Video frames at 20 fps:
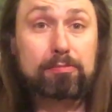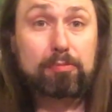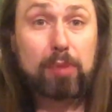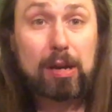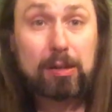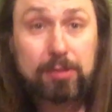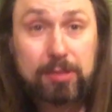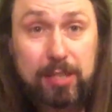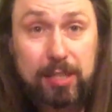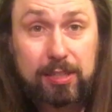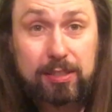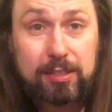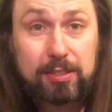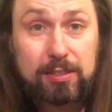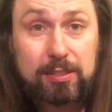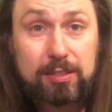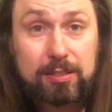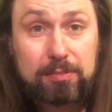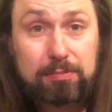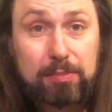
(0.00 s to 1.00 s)
Wow,
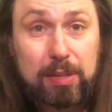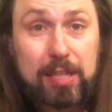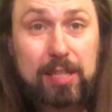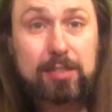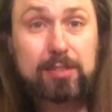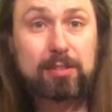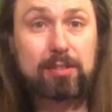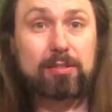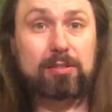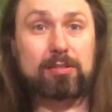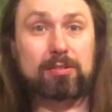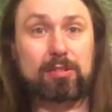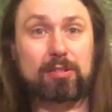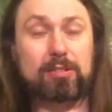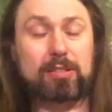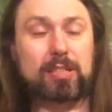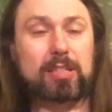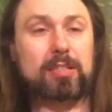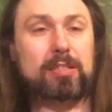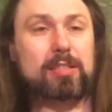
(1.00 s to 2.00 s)
six minutes and
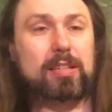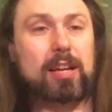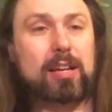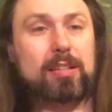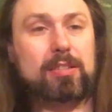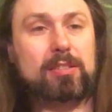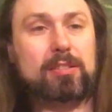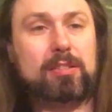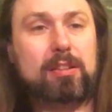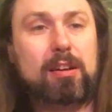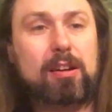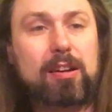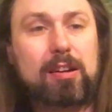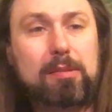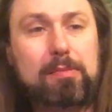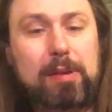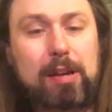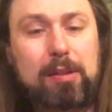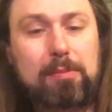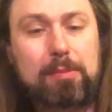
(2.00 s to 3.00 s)
13 seconds talking
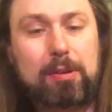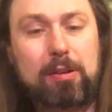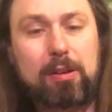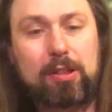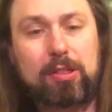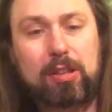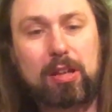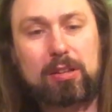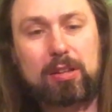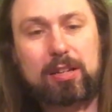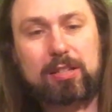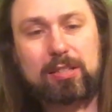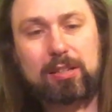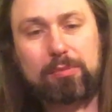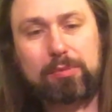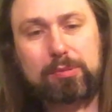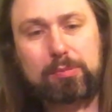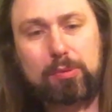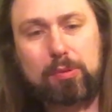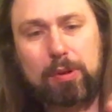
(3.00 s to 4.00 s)
about a beer I thought I
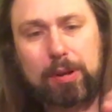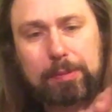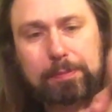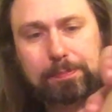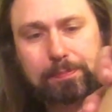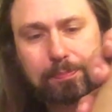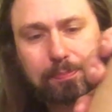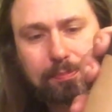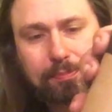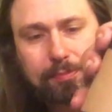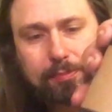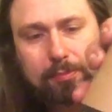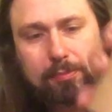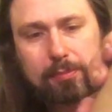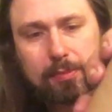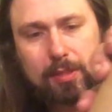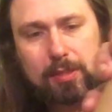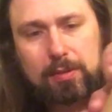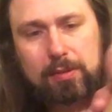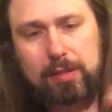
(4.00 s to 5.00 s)
said was boring.
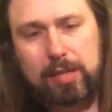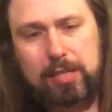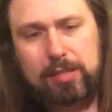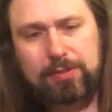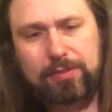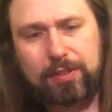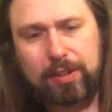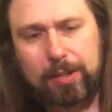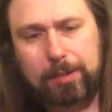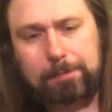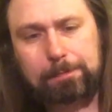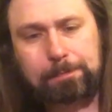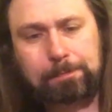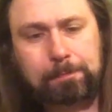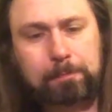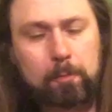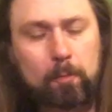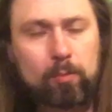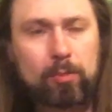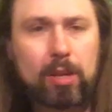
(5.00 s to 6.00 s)
Well, that's fun.
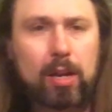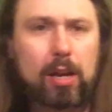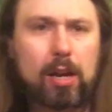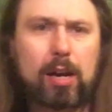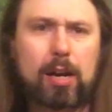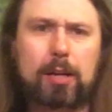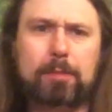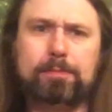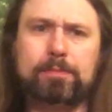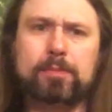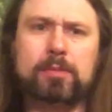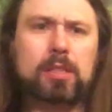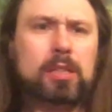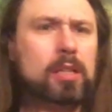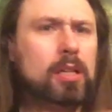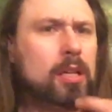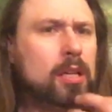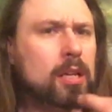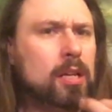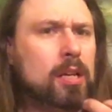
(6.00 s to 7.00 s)
Um,
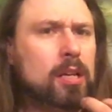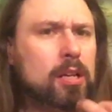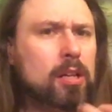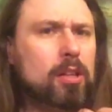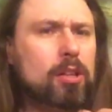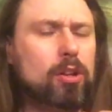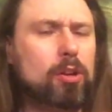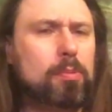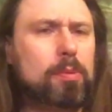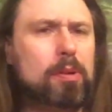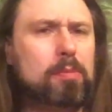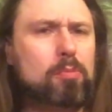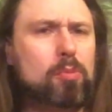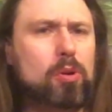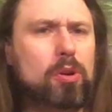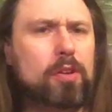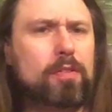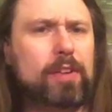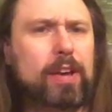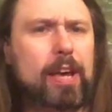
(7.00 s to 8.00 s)
little bit
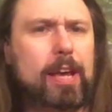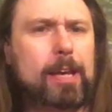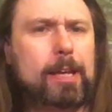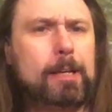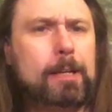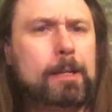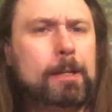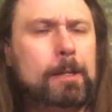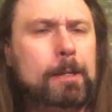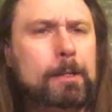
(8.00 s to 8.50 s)
more of a